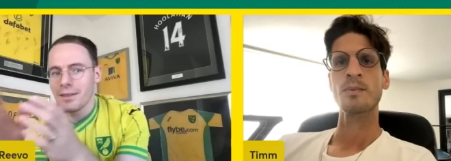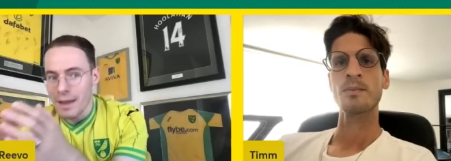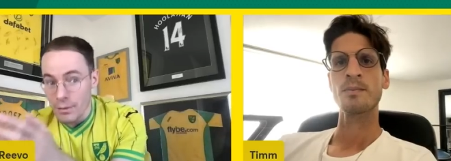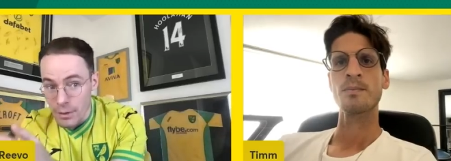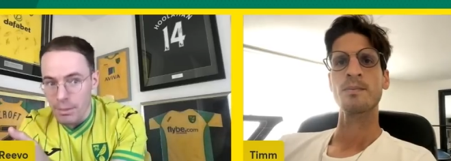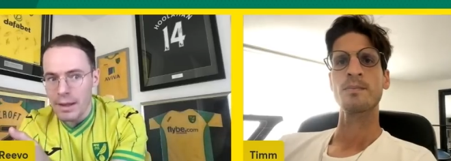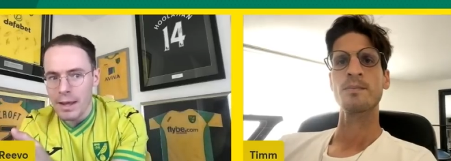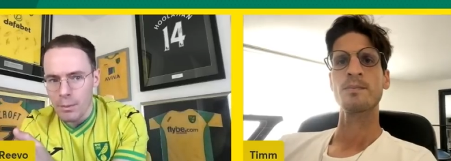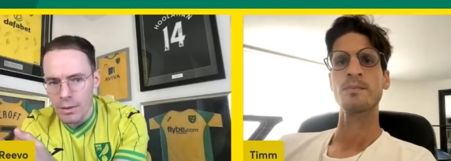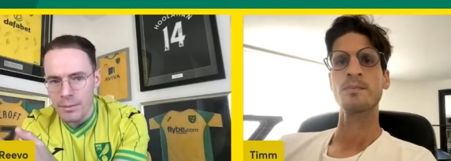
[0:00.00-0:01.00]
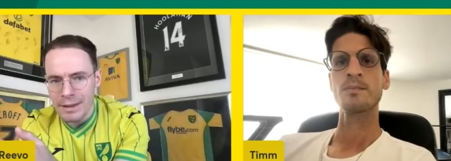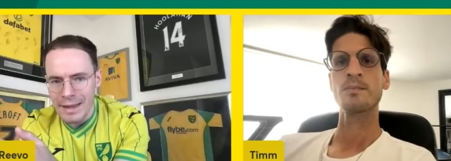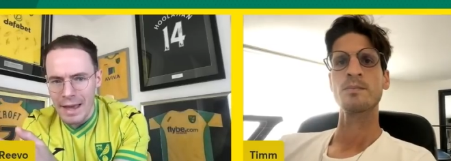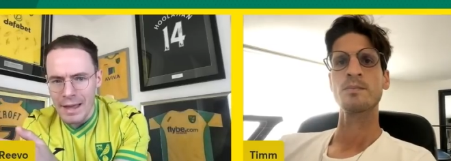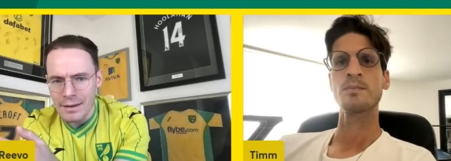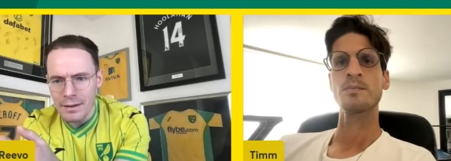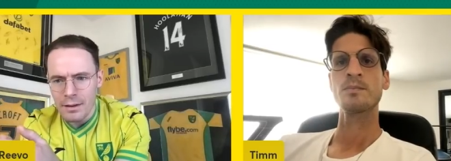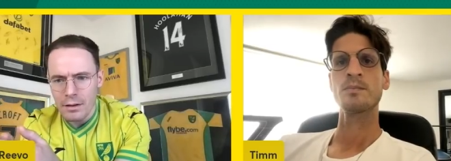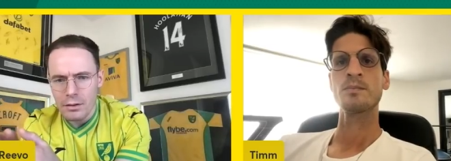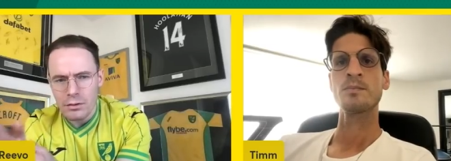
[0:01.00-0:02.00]
Speaker 1: Now you're playing with them again.
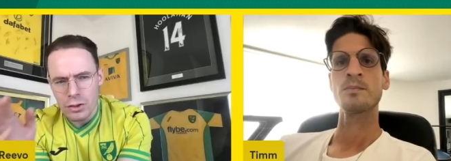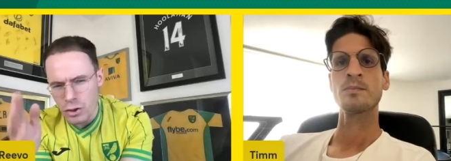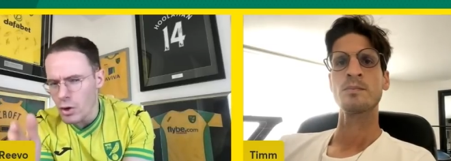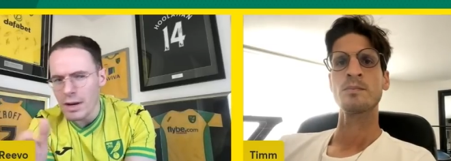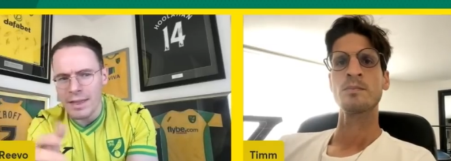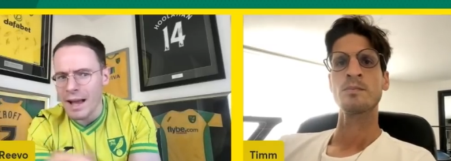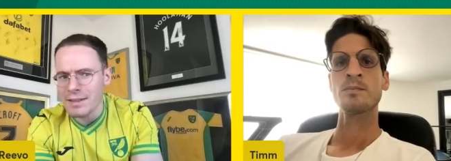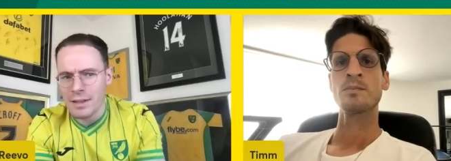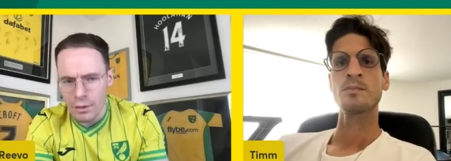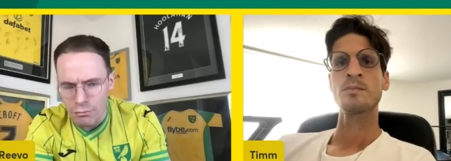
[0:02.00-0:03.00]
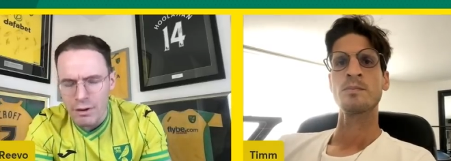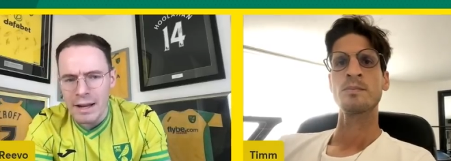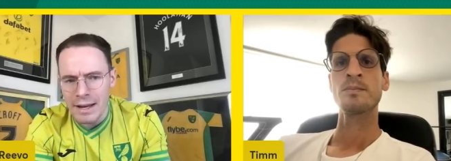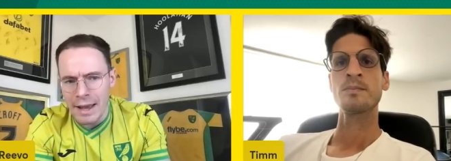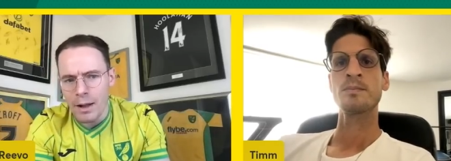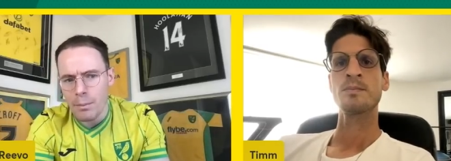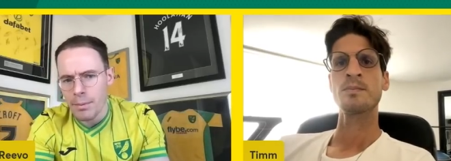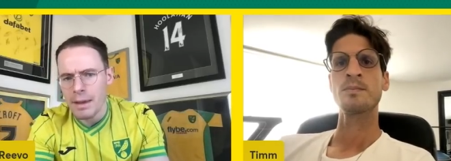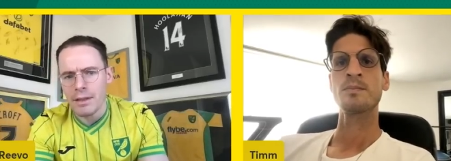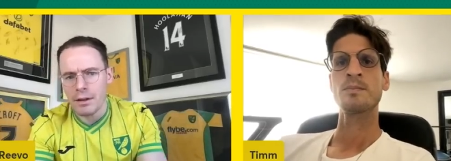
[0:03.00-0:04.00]
Surely that's going to really help
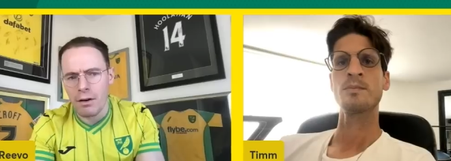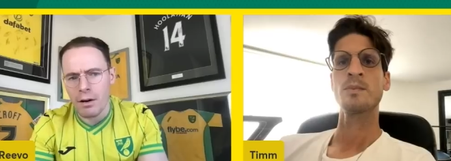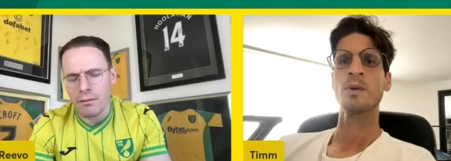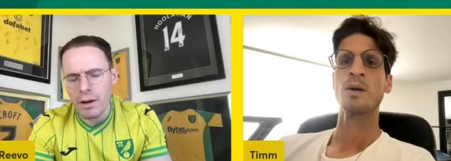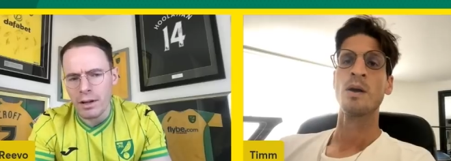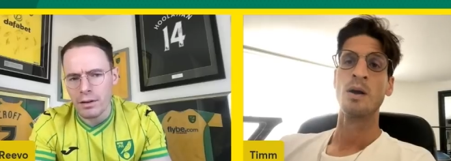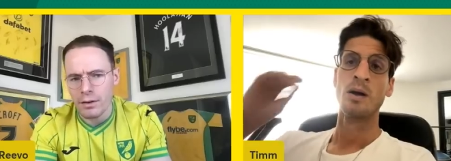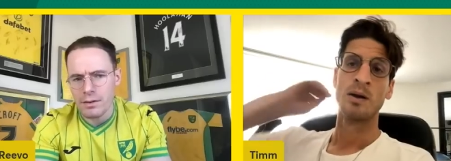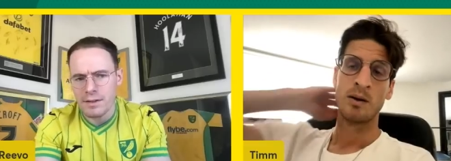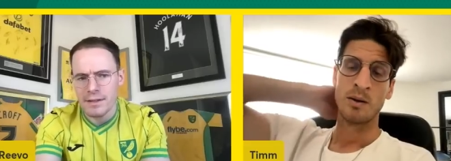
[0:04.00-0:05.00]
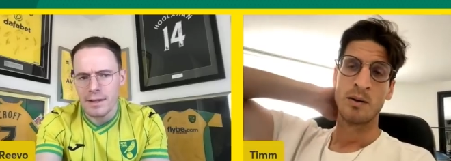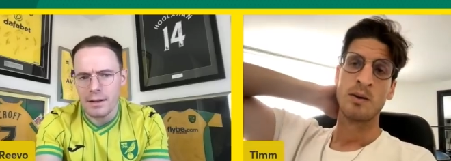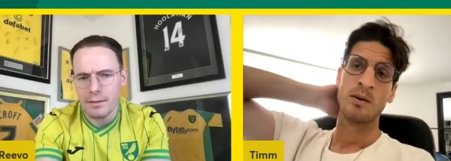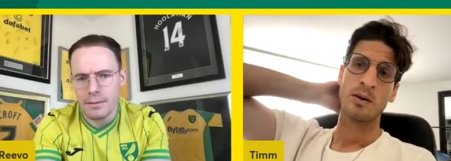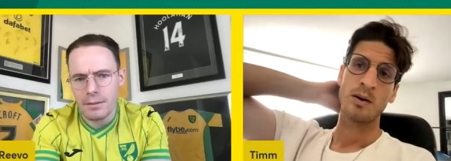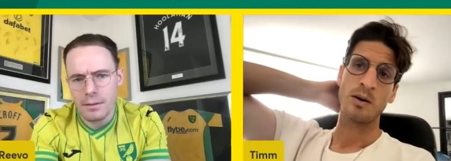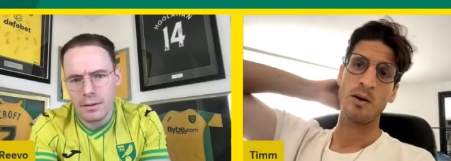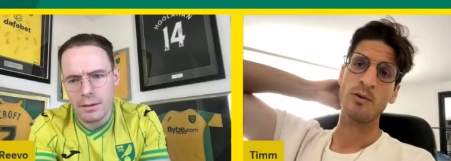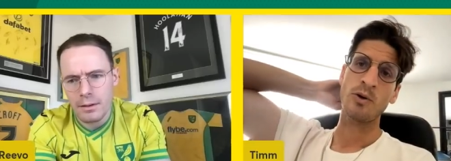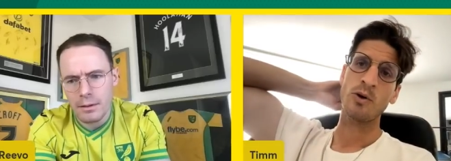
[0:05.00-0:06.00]
him hit the ground running at Norwich City.
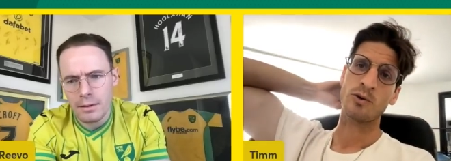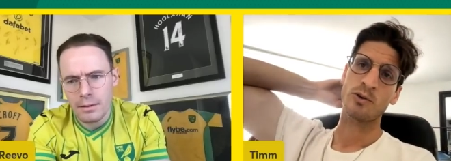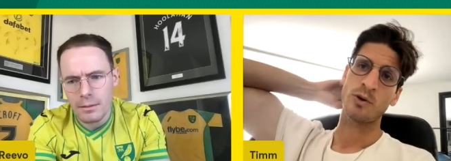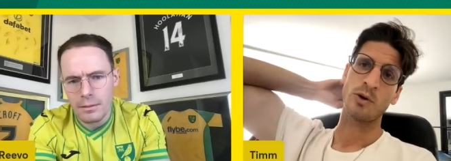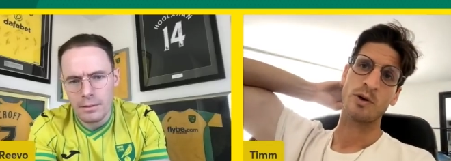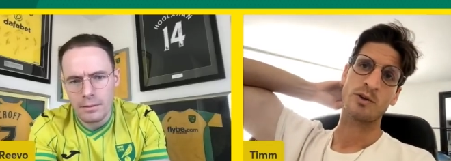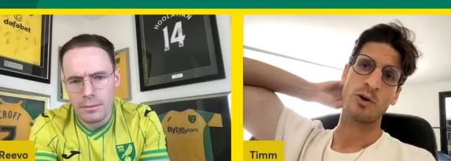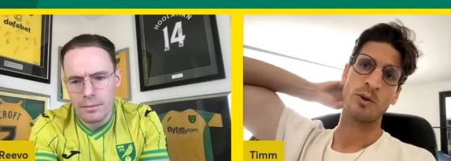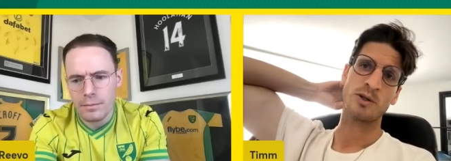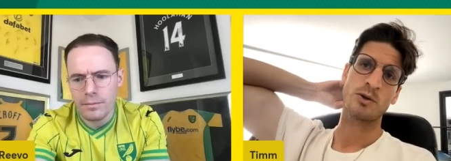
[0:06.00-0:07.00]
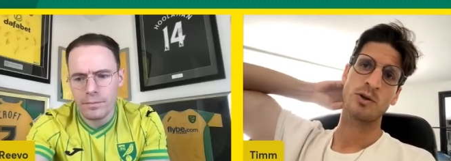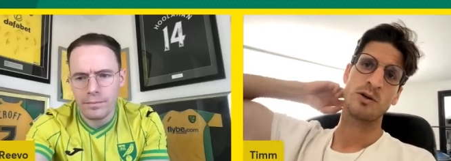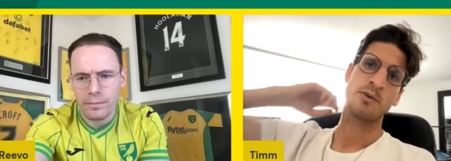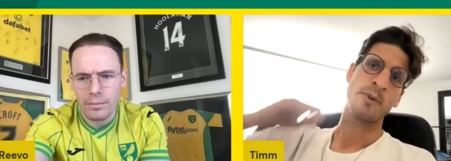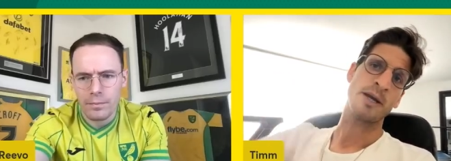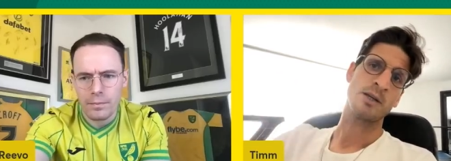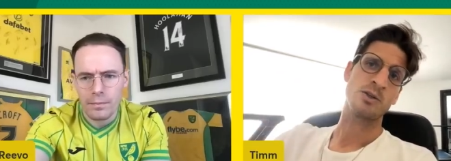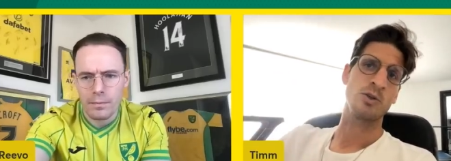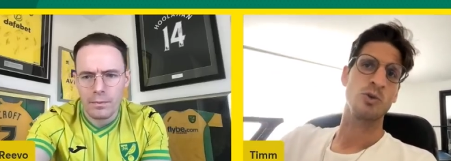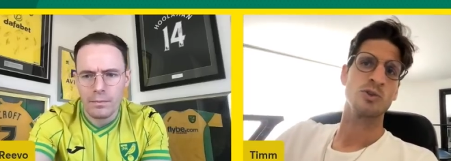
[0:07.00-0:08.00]
Speaker 2: Of course, you know it's always good if a manager
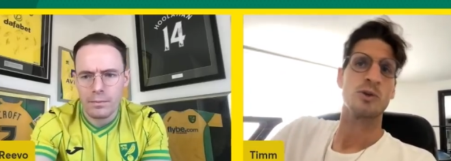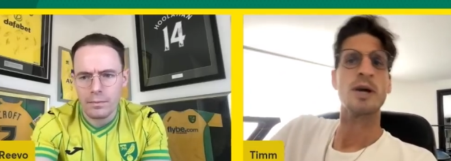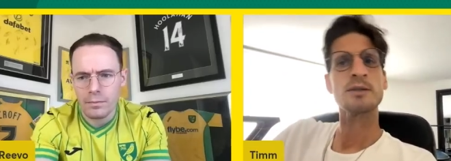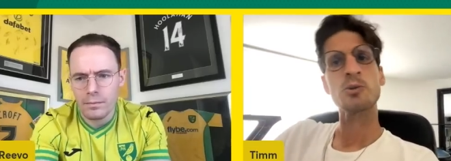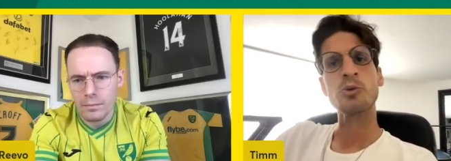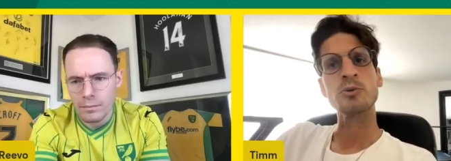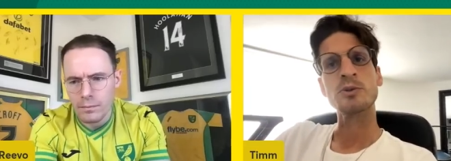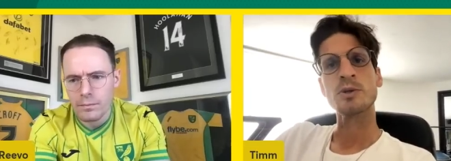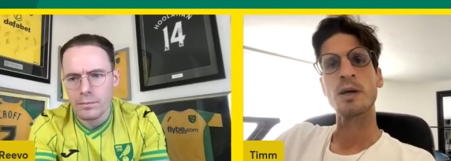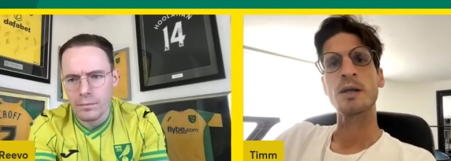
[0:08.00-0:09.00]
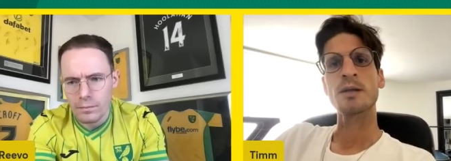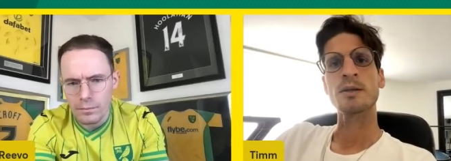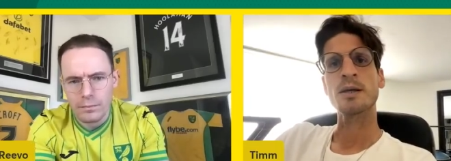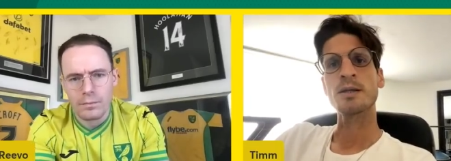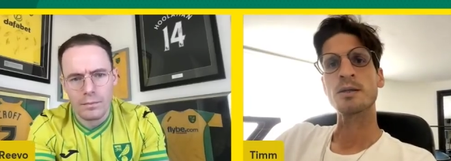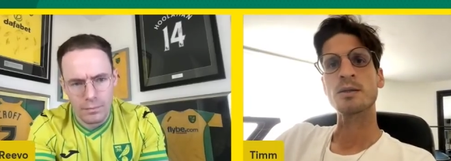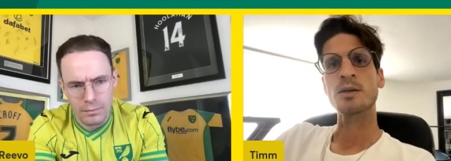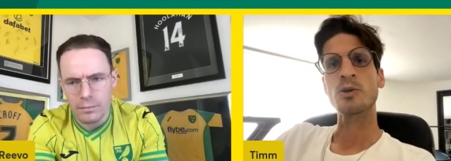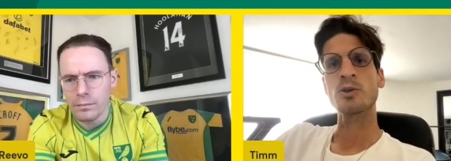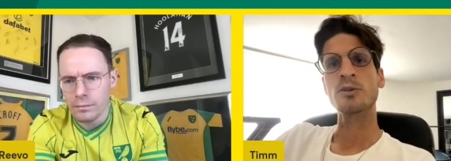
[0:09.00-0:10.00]
knows your attributes and then the
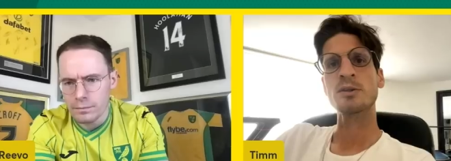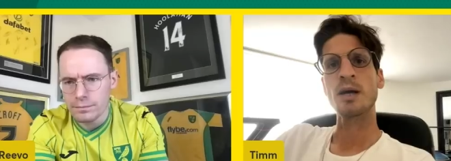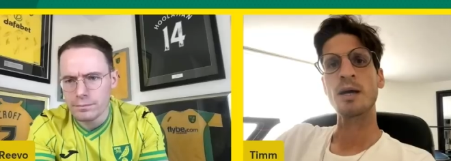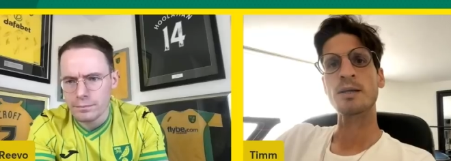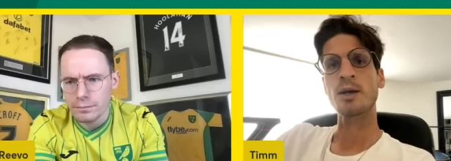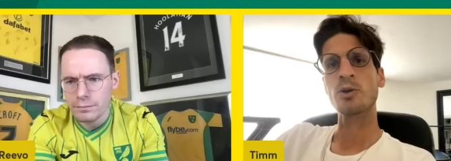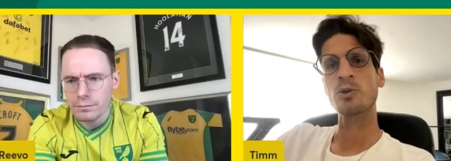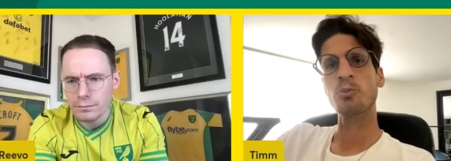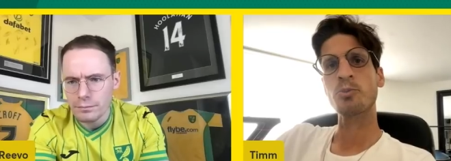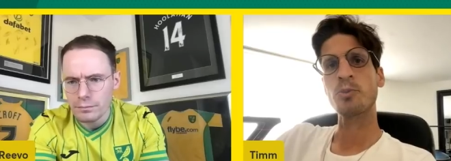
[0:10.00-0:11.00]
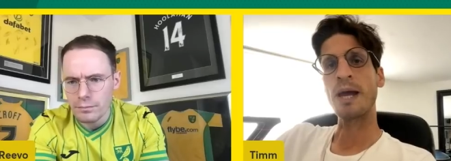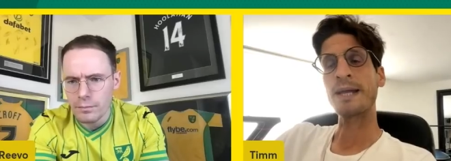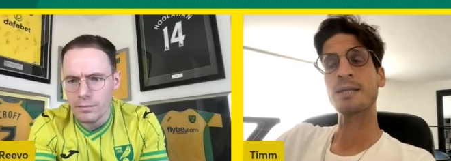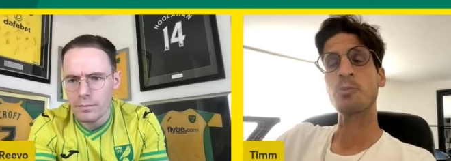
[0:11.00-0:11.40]
good, the good and the